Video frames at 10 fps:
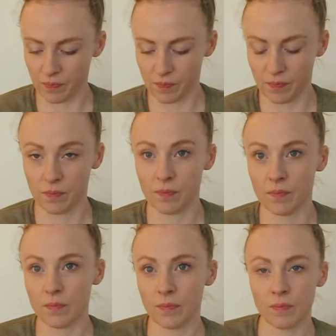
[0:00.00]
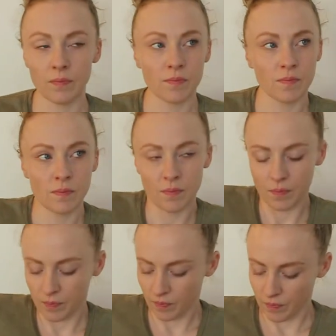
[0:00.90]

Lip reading: [no speech]